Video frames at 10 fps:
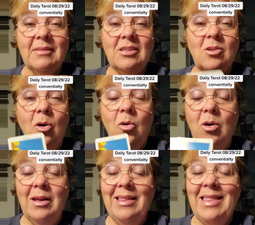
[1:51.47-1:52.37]

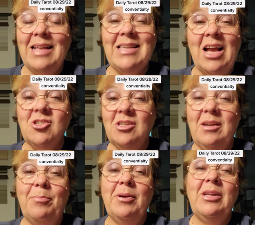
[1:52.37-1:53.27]
So that's actually
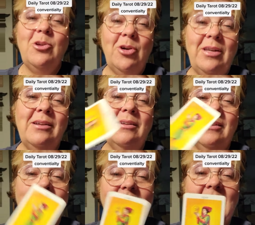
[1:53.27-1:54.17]
a pretty good
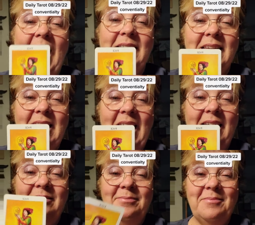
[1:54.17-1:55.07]
sign to
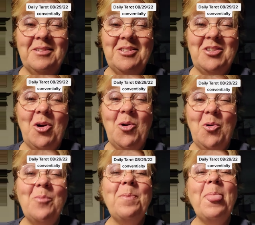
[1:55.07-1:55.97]
get.
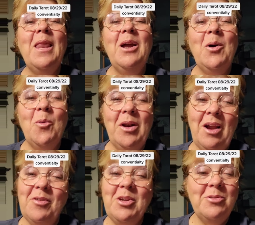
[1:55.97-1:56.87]
So
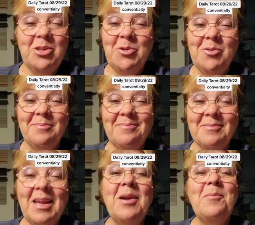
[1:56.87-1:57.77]
whatever you do,
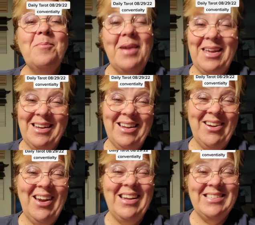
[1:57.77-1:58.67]
make it a
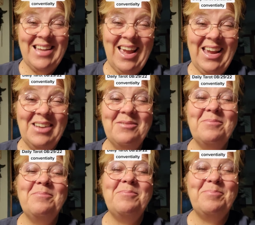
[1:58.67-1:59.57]
great day.
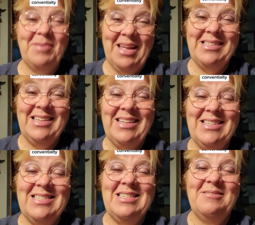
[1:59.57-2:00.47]

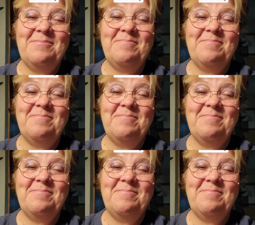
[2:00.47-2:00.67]
Blessings.